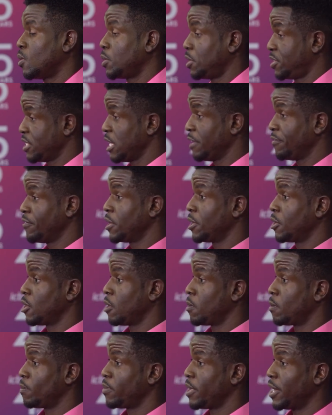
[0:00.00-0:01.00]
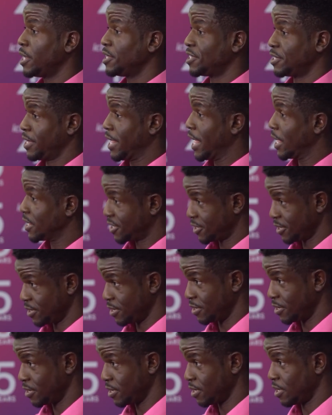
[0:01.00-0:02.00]
Well, the Sapphire Endowment Plan is an
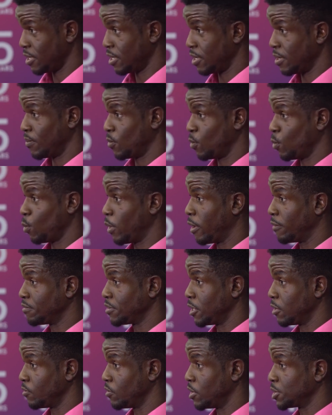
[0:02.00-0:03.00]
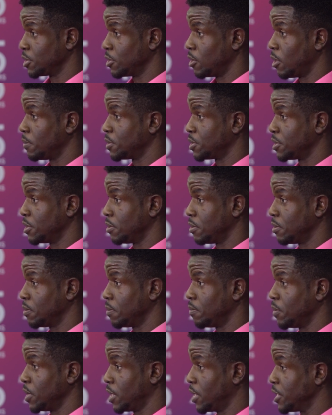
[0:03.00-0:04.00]
excellent wealth generation option
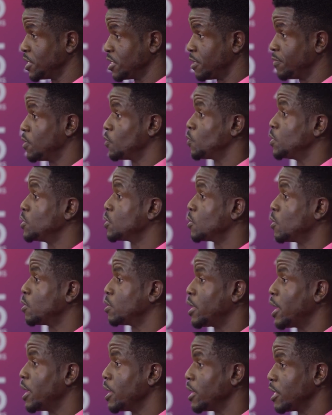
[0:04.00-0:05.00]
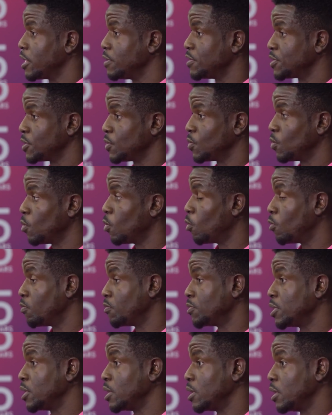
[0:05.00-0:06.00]
because of the return that it gives you
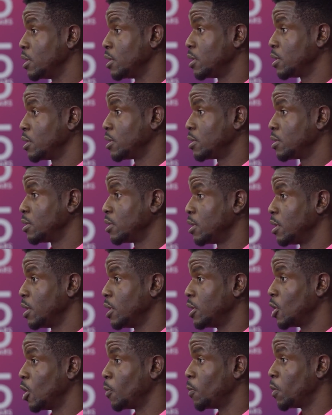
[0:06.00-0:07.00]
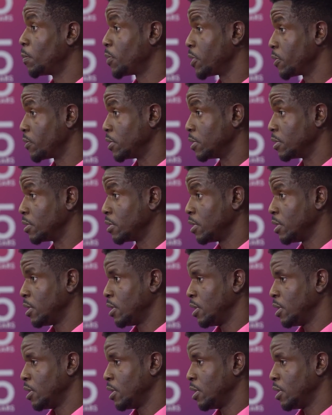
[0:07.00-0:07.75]
over the endowment period.